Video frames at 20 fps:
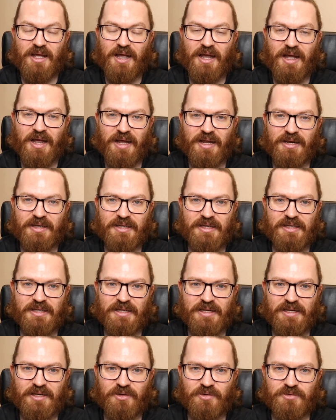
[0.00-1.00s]
and
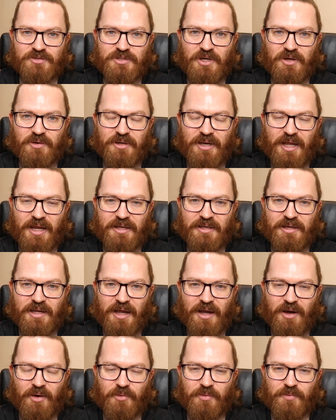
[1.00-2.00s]
clicking on Donate
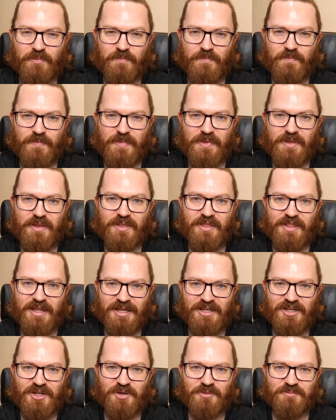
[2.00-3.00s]
Now.
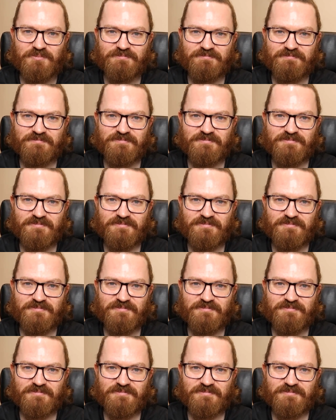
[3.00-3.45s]
Thank you.